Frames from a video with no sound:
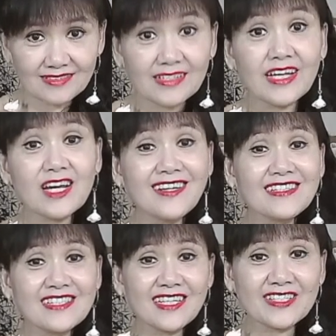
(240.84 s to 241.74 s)
It
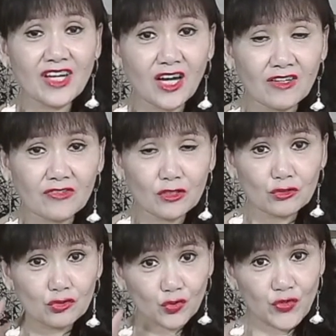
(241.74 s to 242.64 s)
consists of
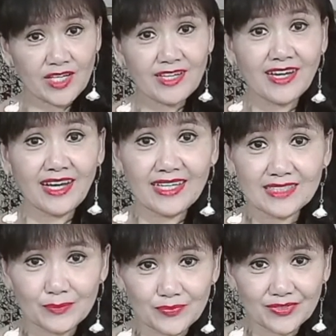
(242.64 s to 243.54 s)
3
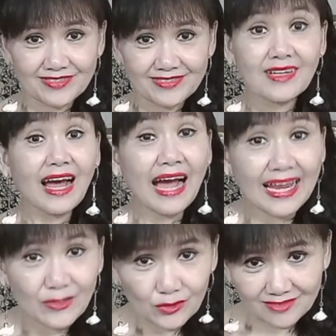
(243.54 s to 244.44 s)
atoms:
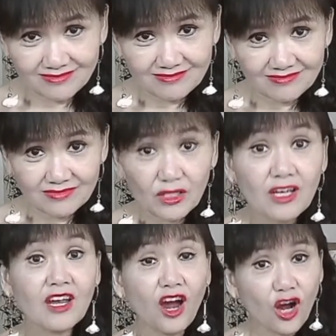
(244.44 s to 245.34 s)
hydrogen,
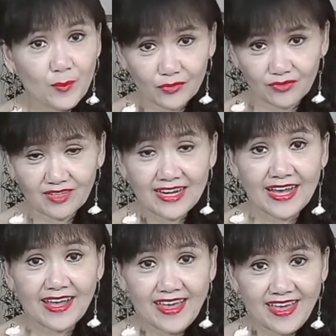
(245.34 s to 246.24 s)
carbon,
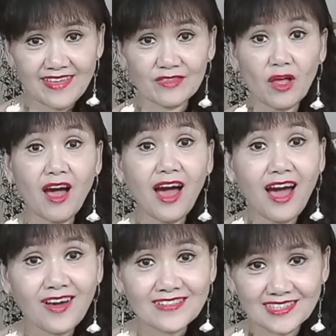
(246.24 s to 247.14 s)
and
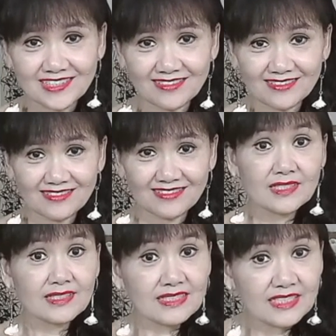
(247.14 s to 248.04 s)
oxygen.
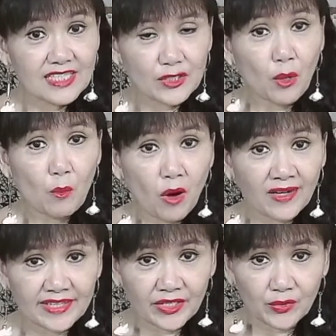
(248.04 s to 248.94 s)
This
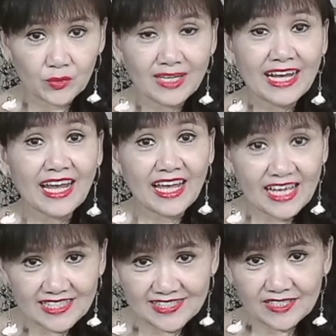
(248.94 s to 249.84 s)
molecule
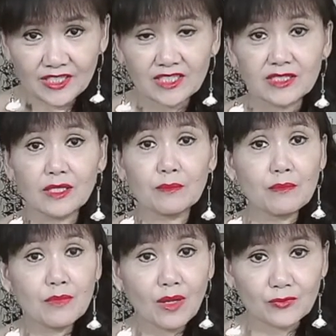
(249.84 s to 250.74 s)
is the
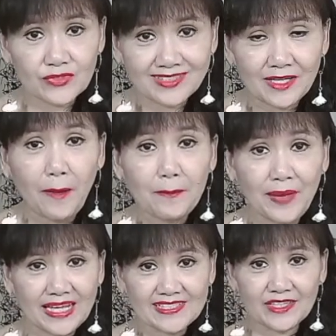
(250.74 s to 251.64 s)
most
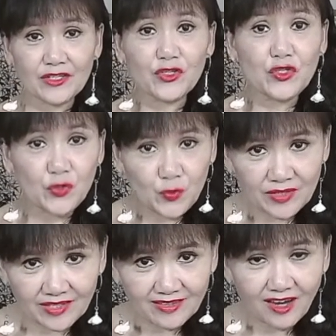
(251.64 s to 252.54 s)
basic
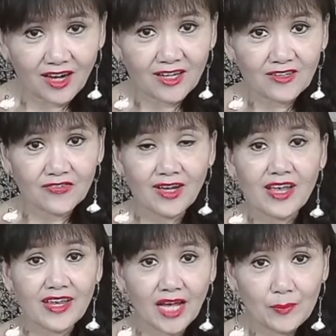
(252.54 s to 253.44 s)
unit of
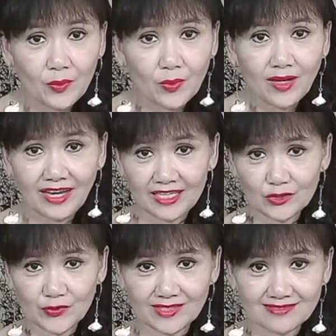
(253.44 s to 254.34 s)

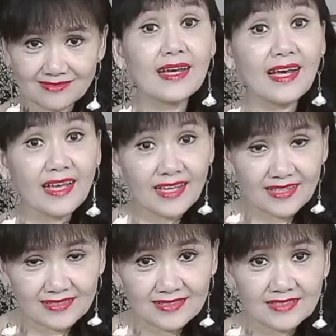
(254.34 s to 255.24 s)
carbohydrate,
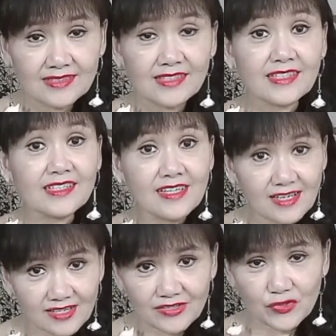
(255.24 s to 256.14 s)
and it
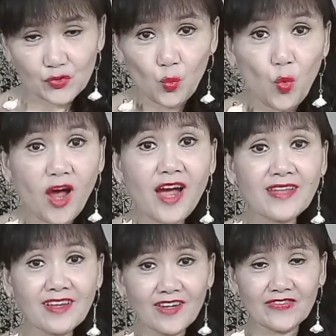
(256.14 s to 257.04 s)
is one
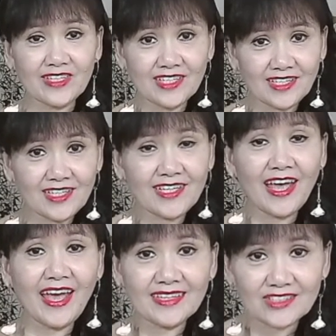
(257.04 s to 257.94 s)
of the key
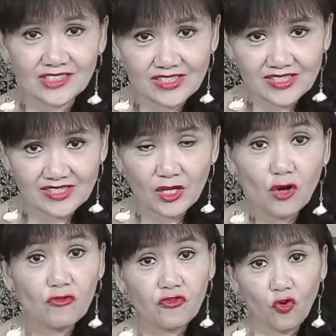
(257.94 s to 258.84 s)
energies
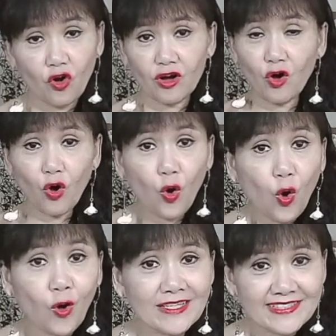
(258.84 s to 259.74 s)
for
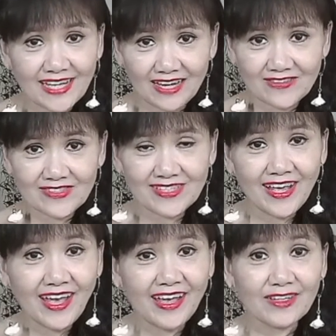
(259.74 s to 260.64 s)
all cells
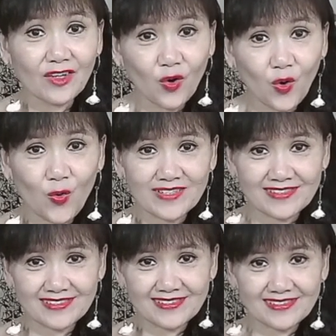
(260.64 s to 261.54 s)
and
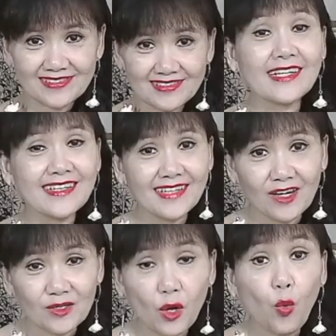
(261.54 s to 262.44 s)
organs.
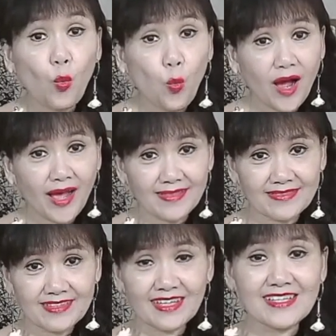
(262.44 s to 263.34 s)
Now, what
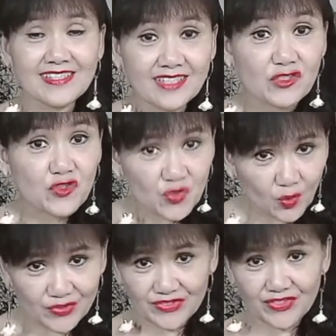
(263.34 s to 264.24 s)
is the
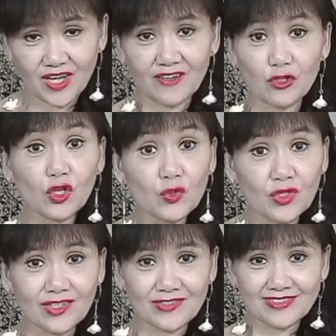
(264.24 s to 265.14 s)
source of
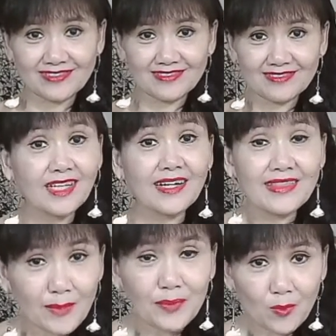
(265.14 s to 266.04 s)
glucose?
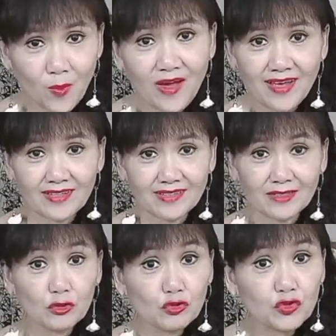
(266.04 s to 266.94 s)
Number 1,
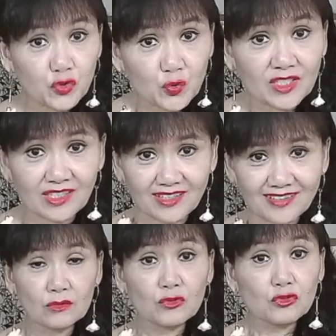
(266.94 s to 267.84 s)
sugar.
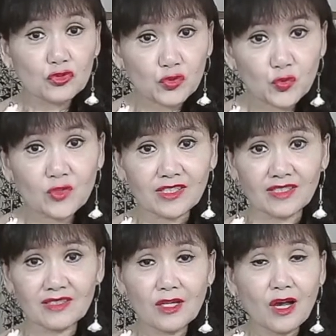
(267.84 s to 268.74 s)

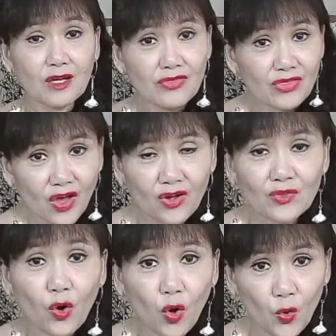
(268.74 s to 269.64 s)
Sugar not
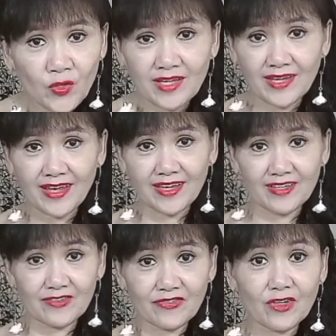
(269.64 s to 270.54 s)
only
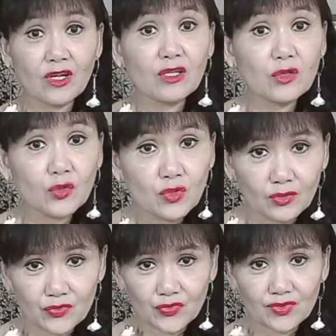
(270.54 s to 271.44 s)
have
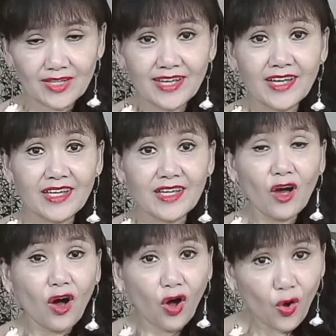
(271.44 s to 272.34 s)
glucose,
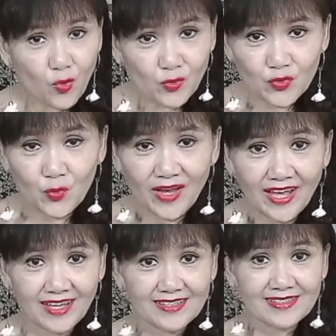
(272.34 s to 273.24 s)
it also
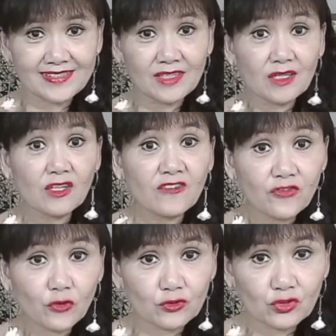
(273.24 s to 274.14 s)
has
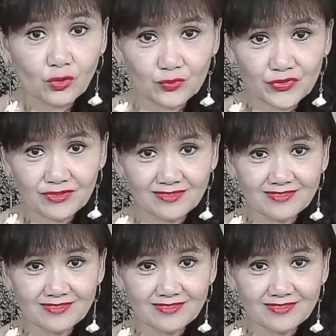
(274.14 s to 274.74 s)
fructose.